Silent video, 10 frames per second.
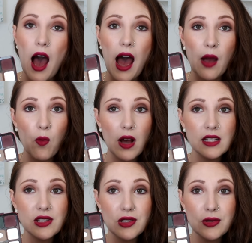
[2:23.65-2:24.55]
I
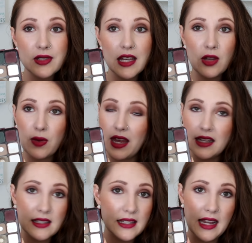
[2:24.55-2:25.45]
was using, you
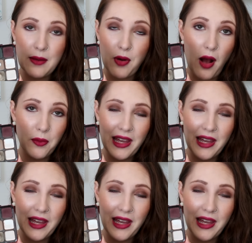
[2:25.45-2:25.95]
can't see probably,